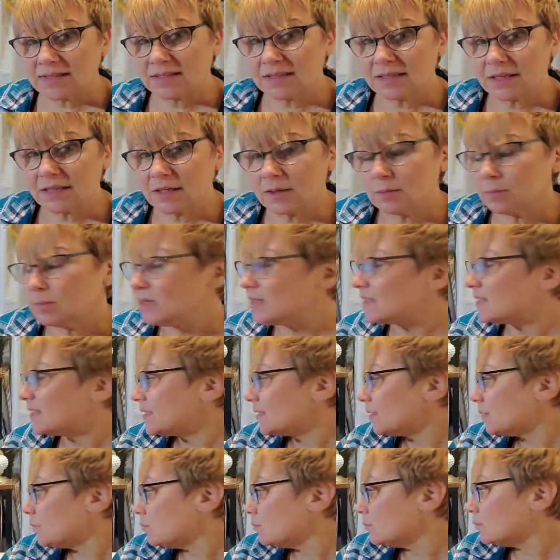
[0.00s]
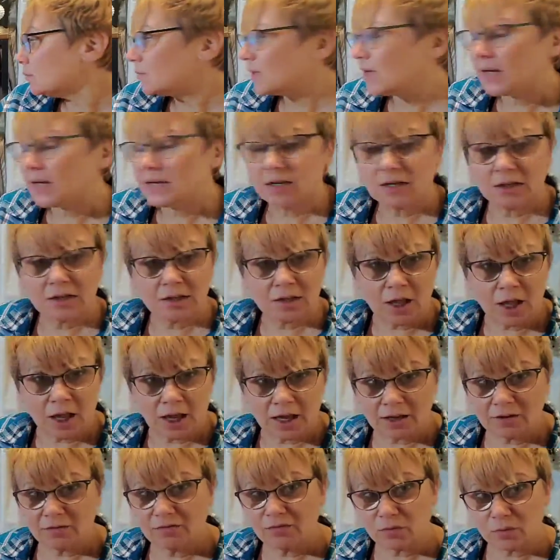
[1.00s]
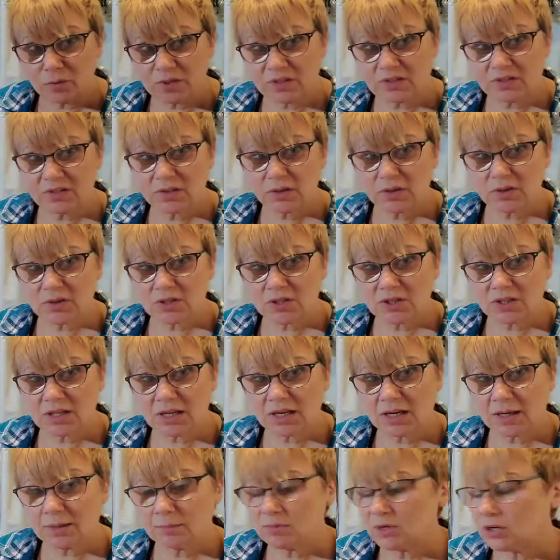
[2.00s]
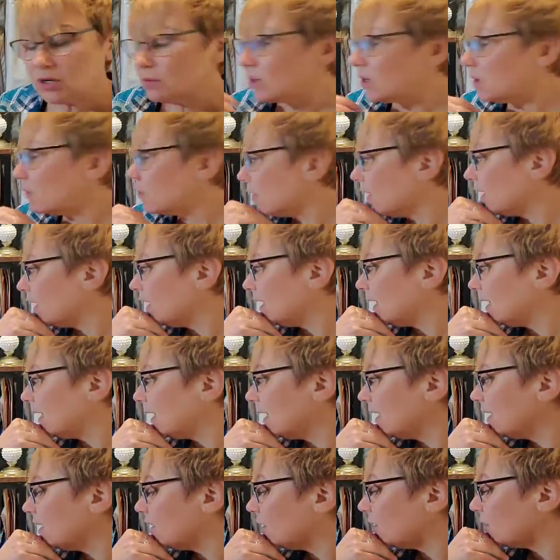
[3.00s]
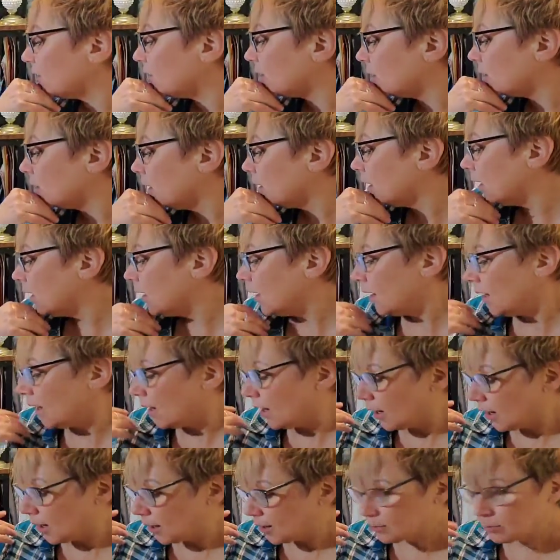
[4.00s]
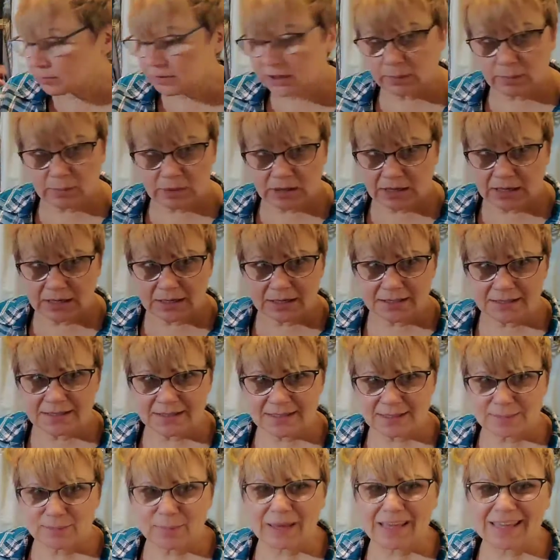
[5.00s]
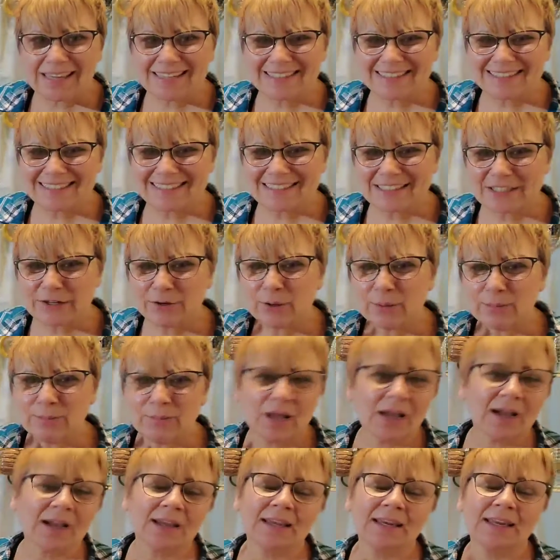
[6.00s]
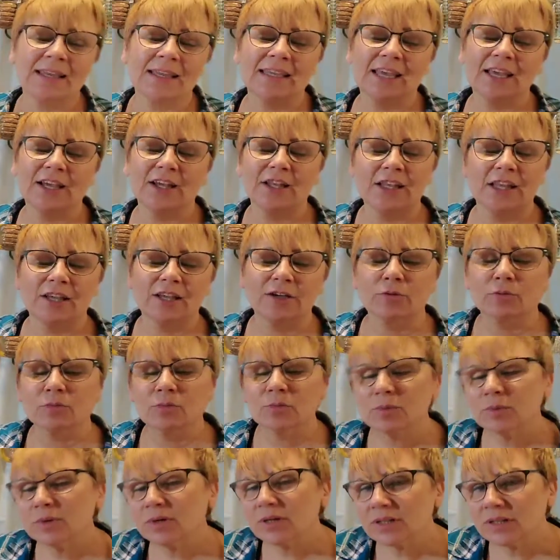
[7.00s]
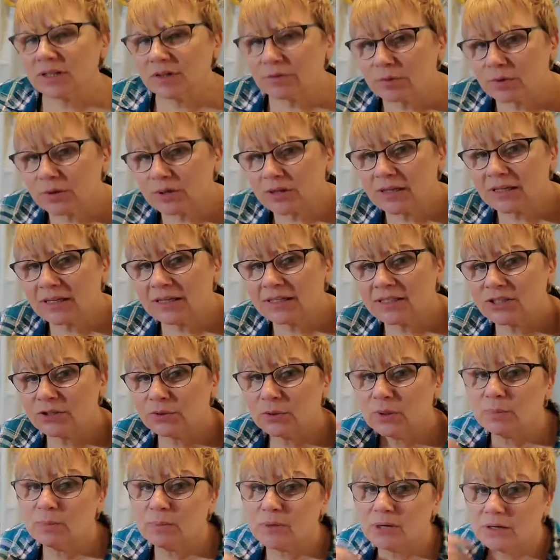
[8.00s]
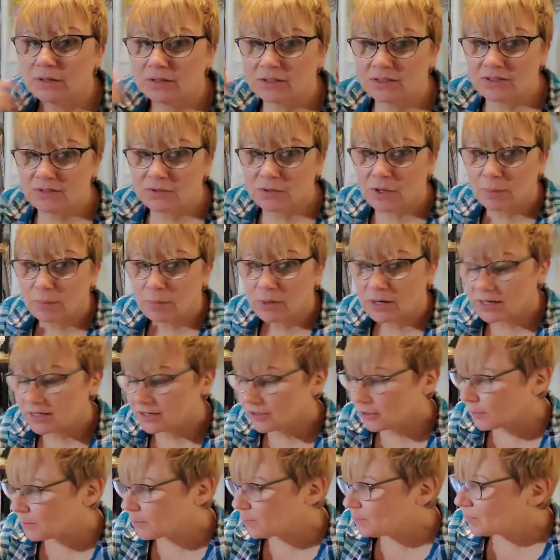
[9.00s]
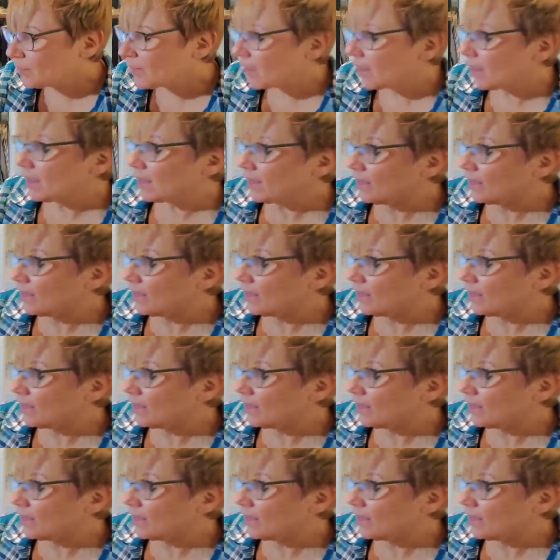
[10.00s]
it's going to be some kind of live research that I'm doing right here. I'm limited in space, so I'm not going to get really into it, but I'll describe what I do.